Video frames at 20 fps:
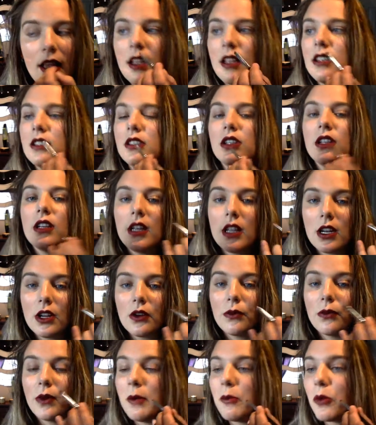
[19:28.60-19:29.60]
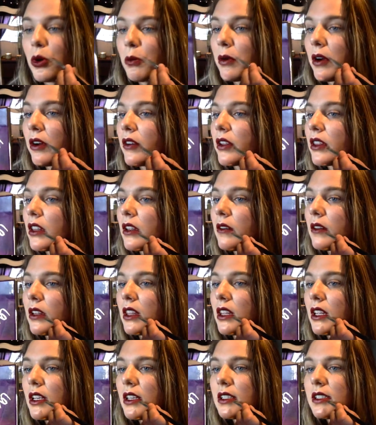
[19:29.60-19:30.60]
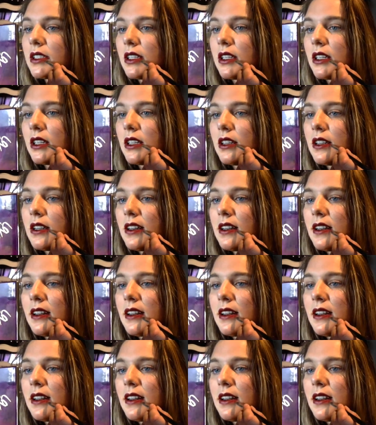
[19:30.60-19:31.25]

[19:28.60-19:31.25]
Because you can get it way more perfect with this than